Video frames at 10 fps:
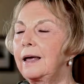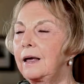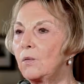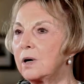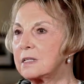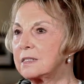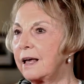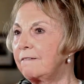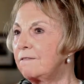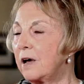he was
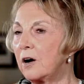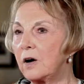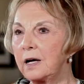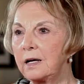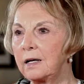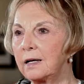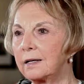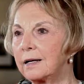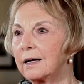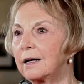a very
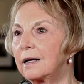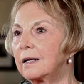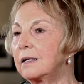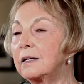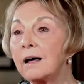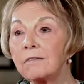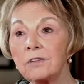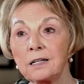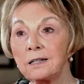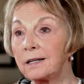
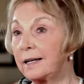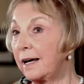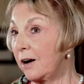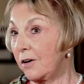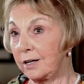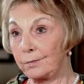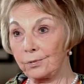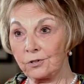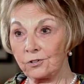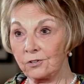loving, caring
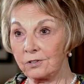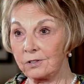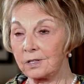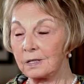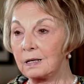person,